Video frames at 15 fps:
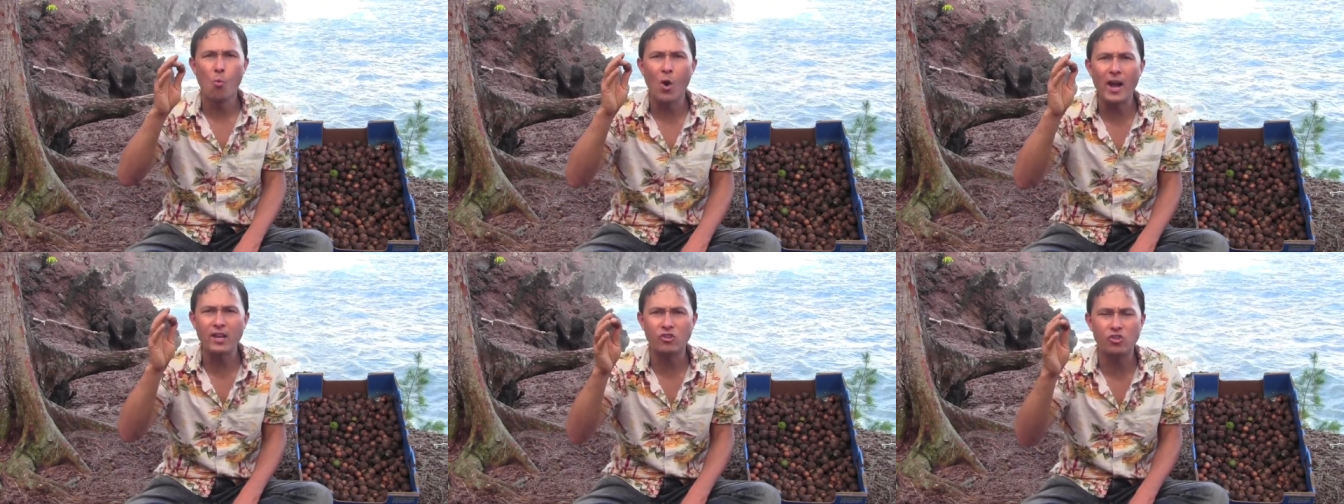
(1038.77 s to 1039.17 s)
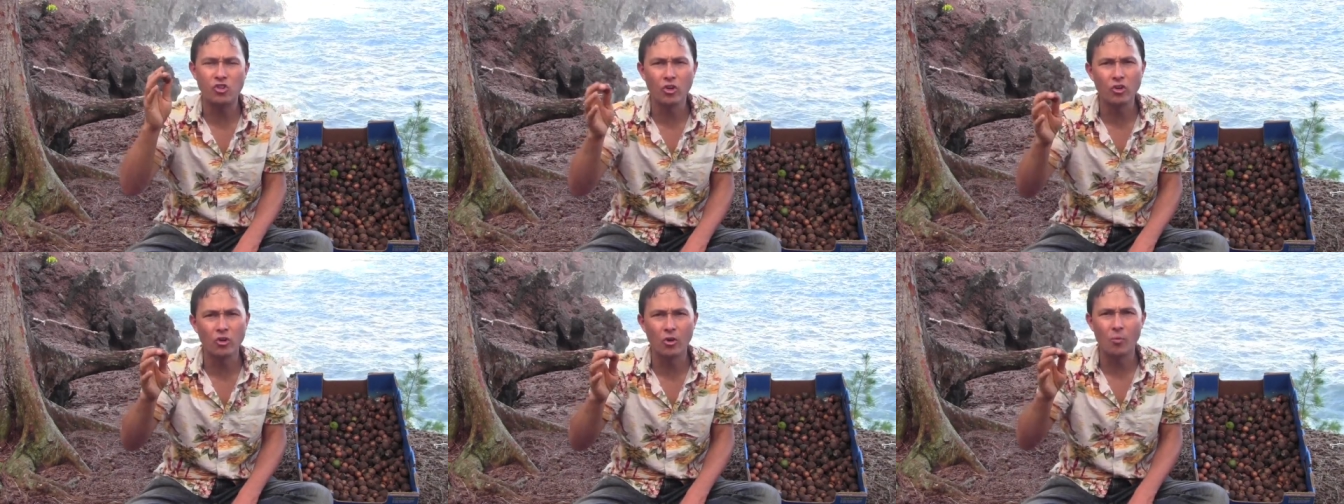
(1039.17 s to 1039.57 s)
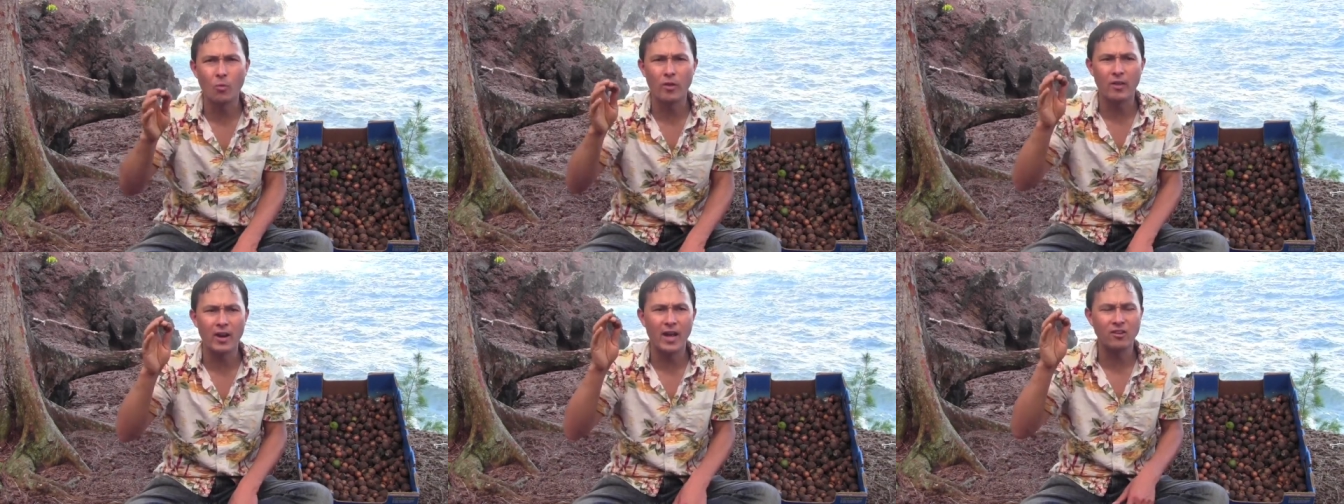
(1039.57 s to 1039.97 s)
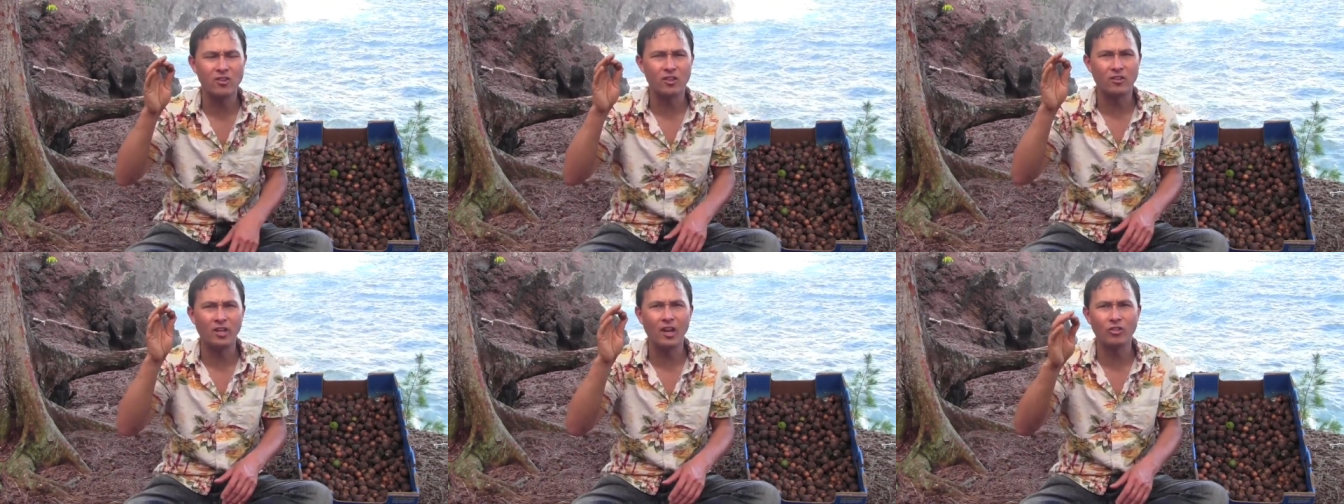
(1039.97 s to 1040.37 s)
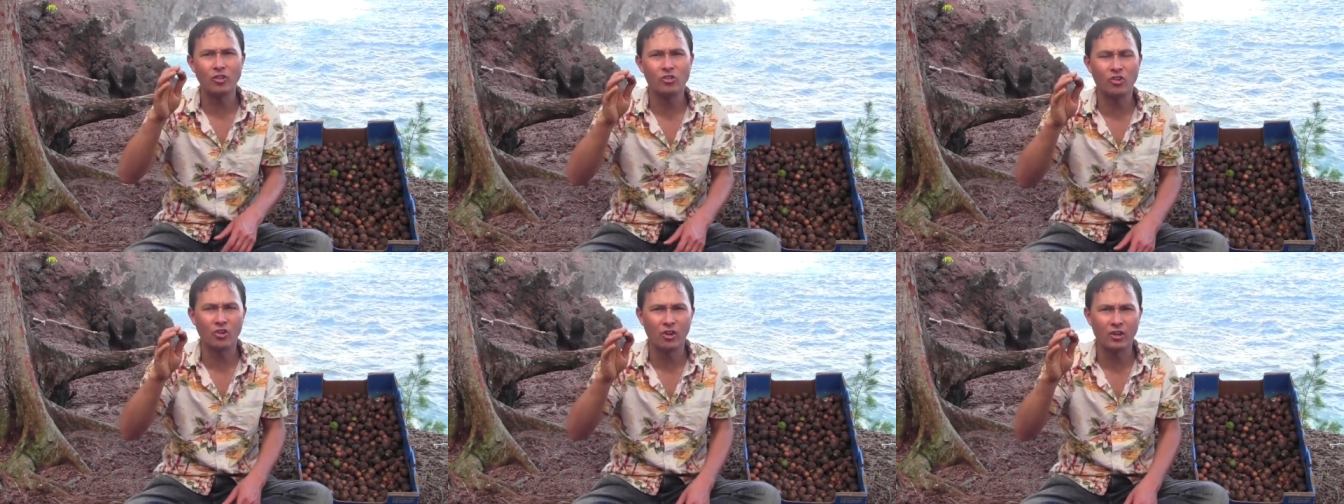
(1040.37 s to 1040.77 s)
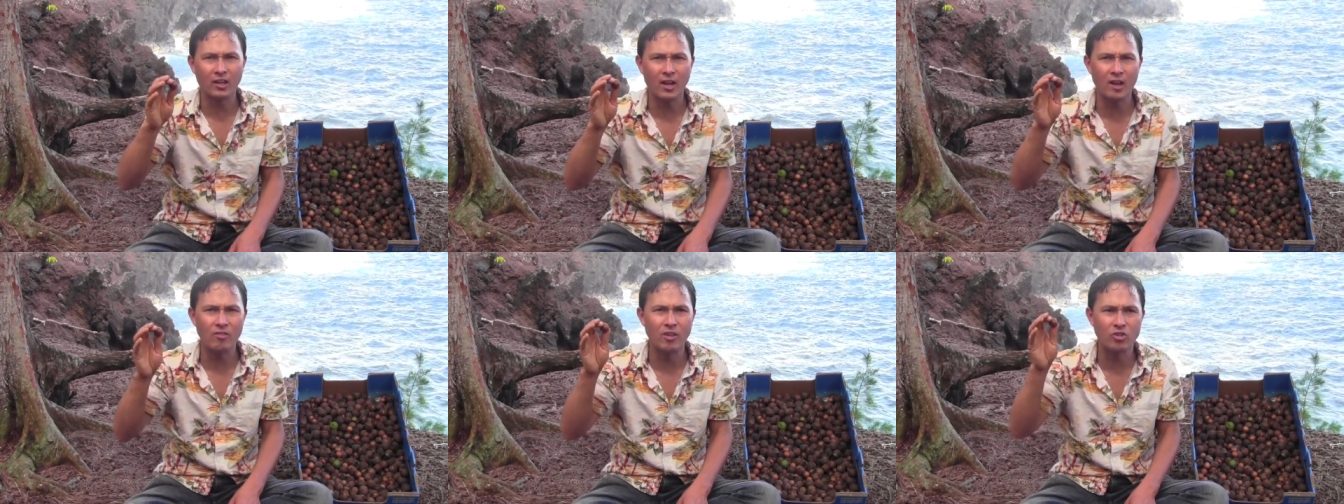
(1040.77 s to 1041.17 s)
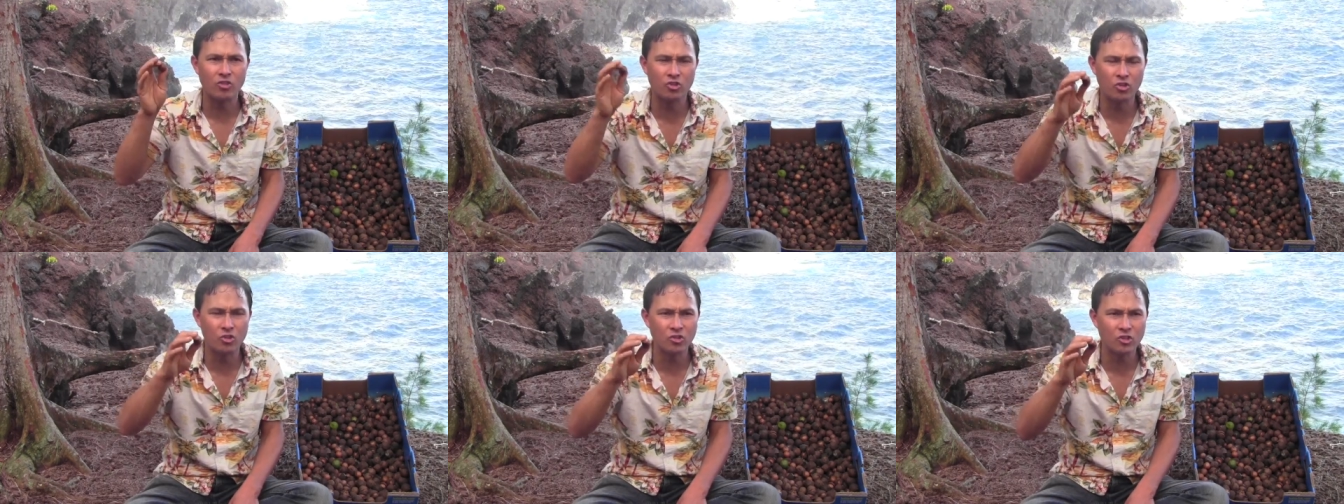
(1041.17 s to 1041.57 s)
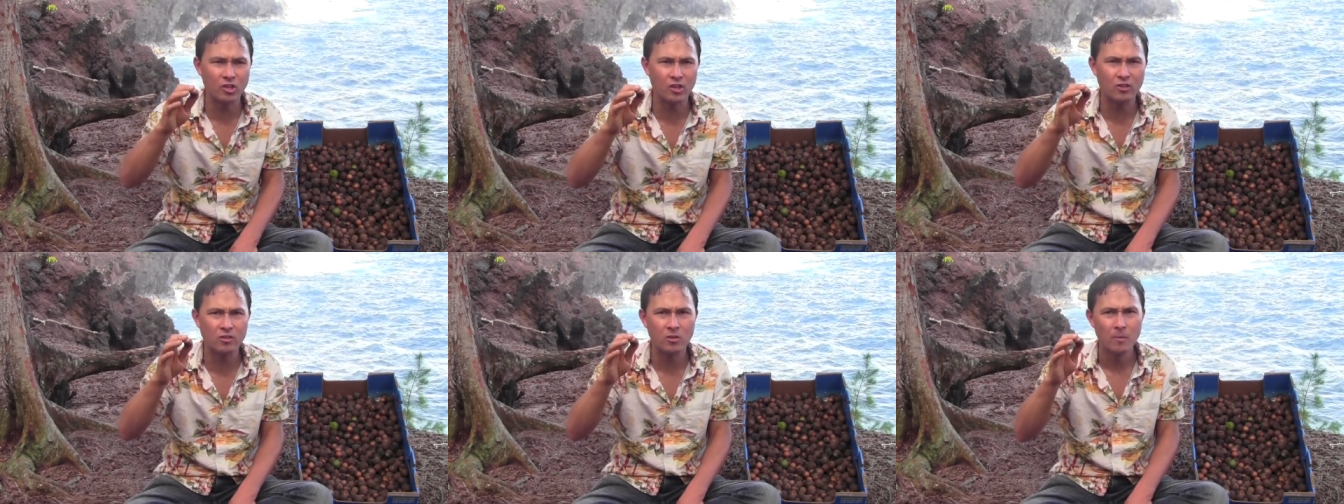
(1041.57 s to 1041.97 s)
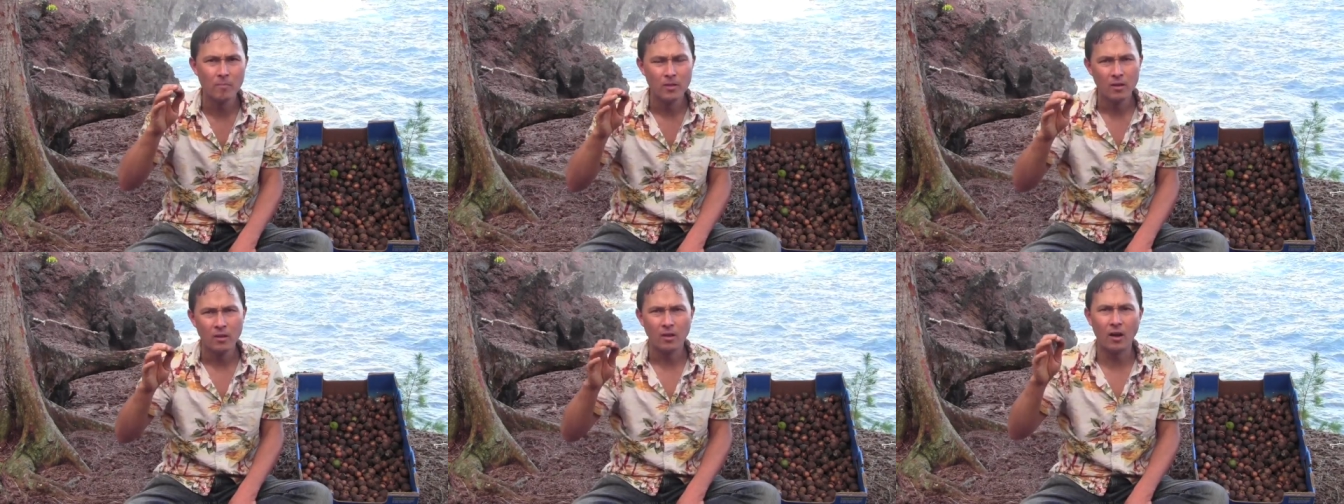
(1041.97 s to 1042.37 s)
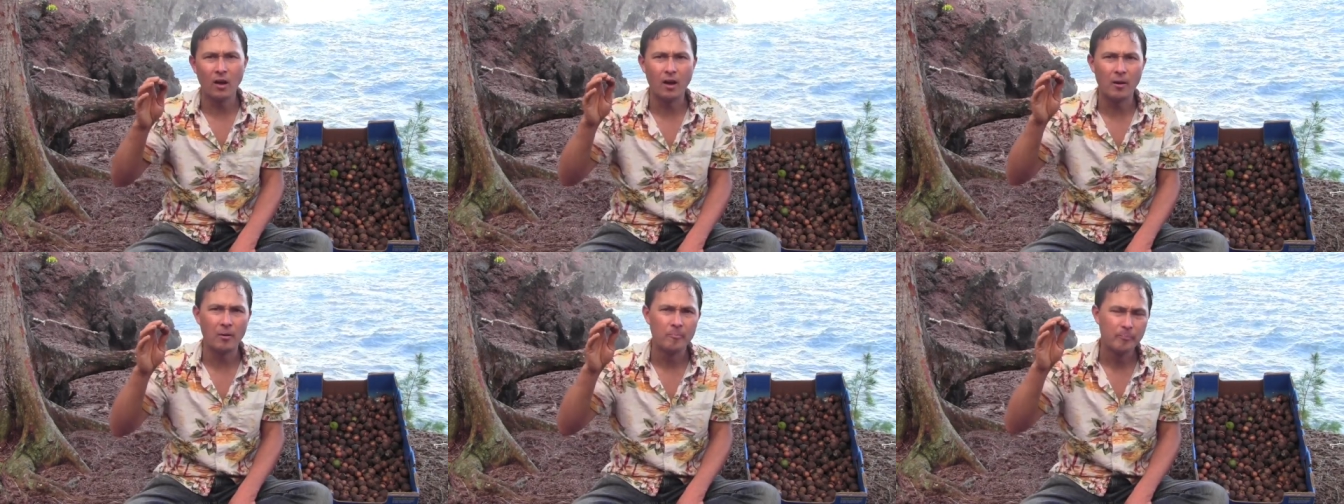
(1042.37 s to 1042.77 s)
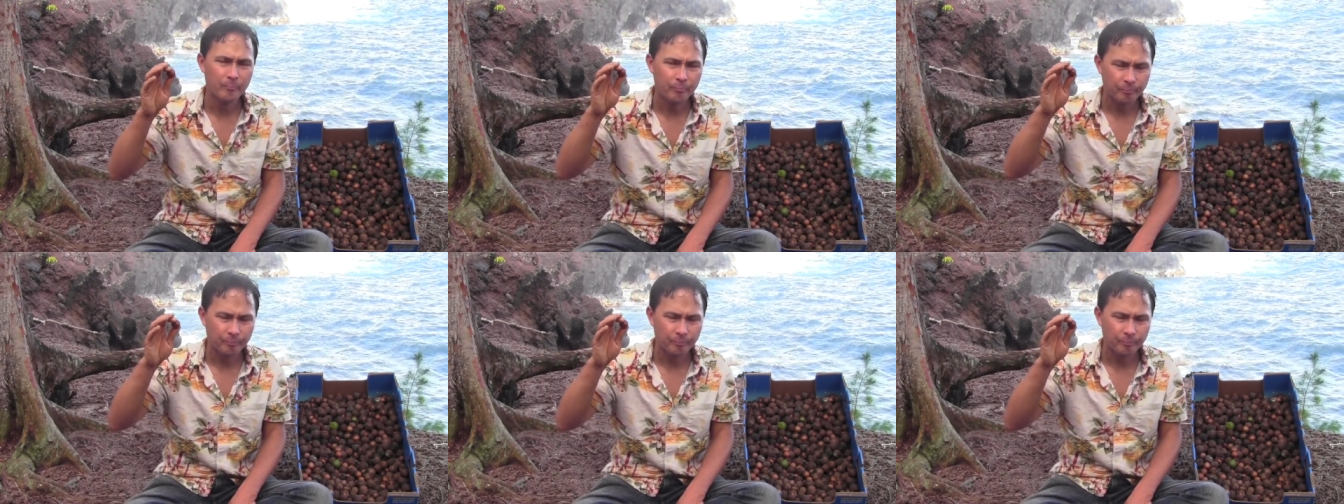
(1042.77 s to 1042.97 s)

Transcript: white sugar, where they actually take the sugar cane, they juice it, uh,